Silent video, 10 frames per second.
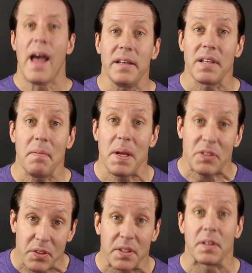As I
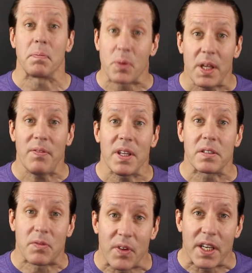mentioned in a
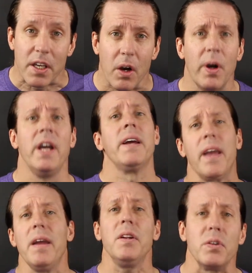previous video,
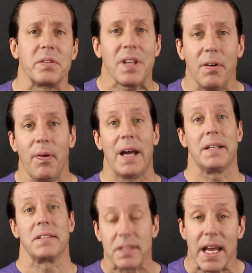Kate herself
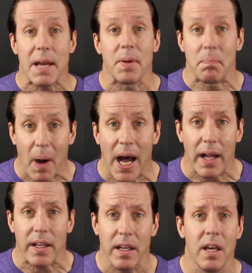had a slammin'
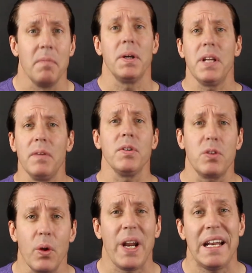body, but never
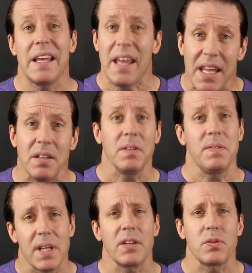showed any hint of
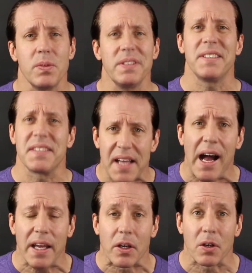sexual
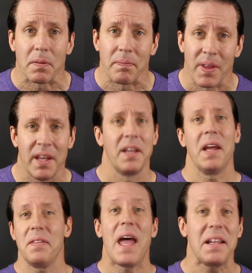desire.
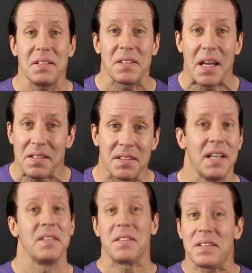In that sense,
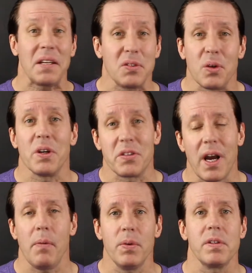the sex toy
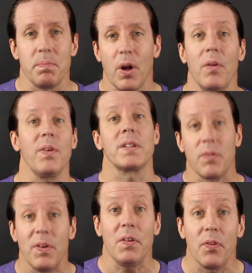shop was a perfect
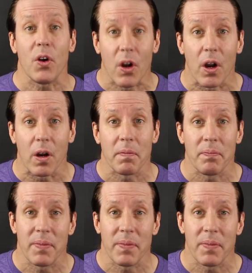fit for her.